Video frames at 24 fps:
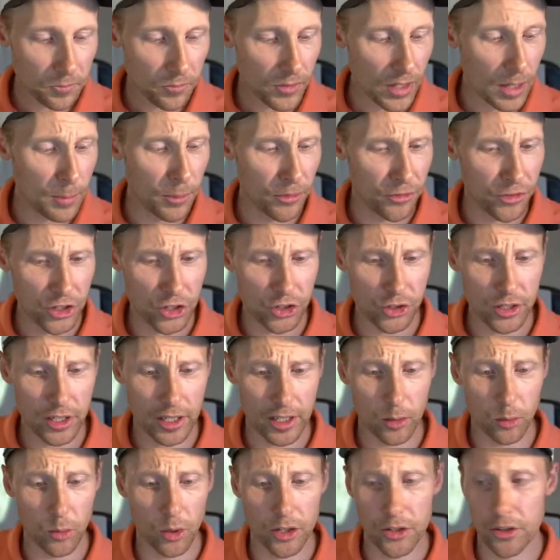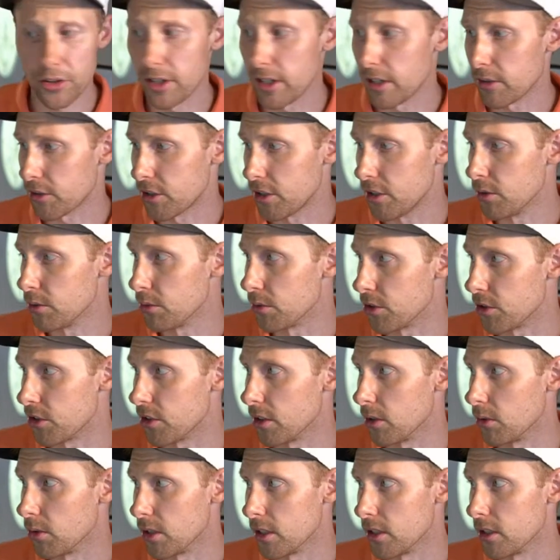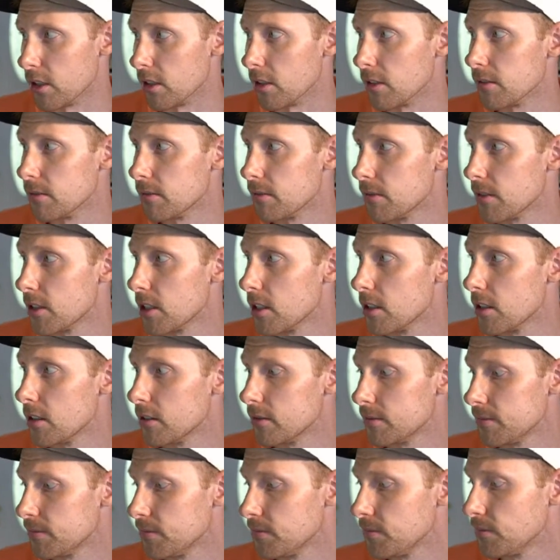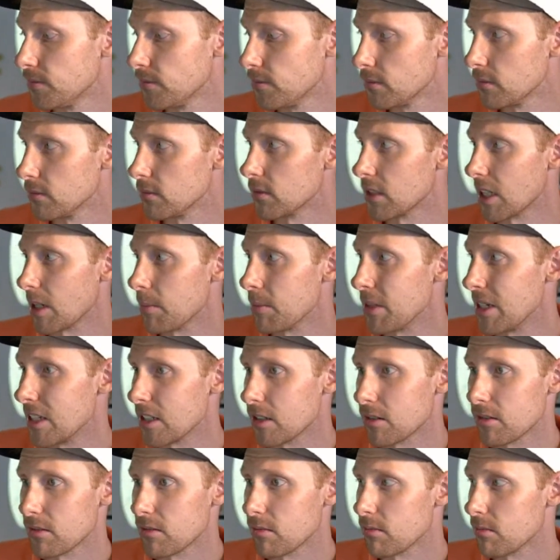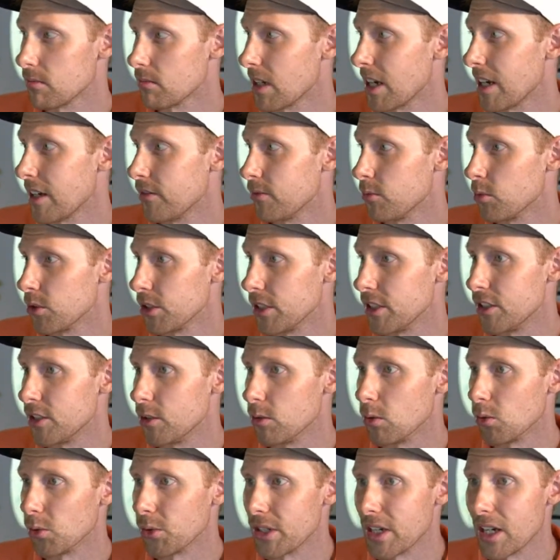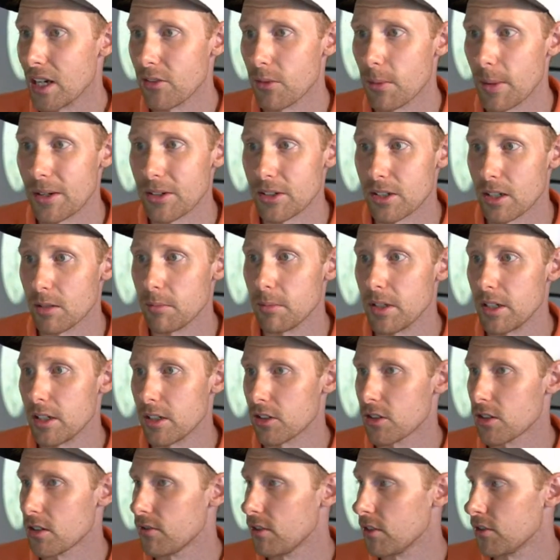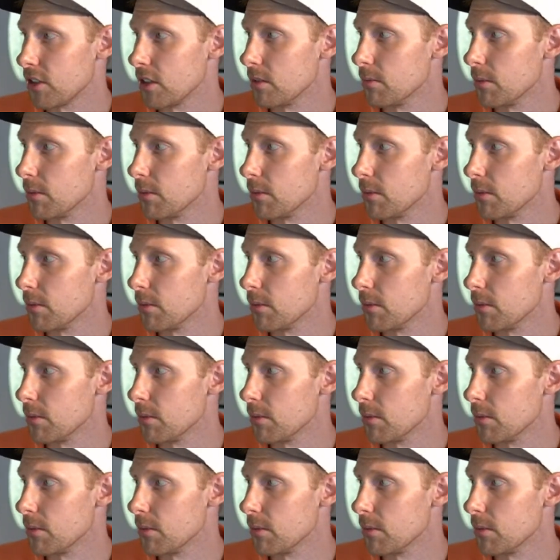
I'm officially out of water now too, so that means I really do only have about 10 minutes, 15